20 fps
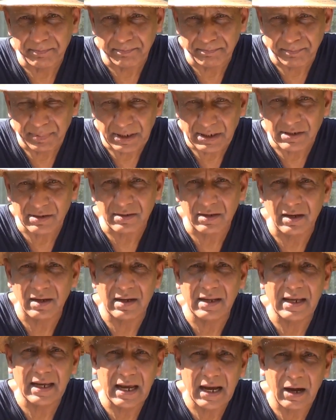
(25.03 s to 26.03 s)

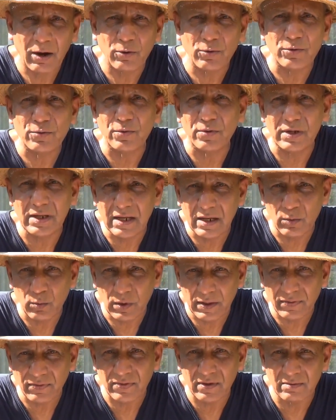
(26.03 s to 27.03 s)
particularly how to deal
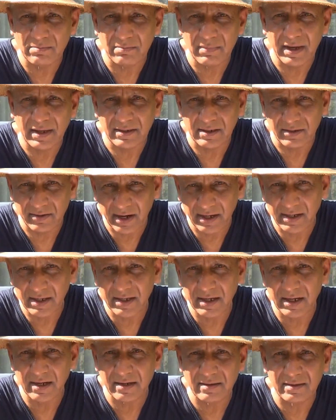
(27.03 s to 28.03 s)
with them and
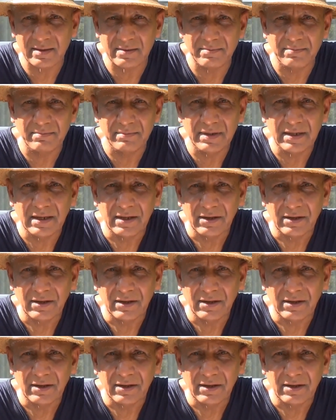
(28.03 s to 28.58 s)
eradicate them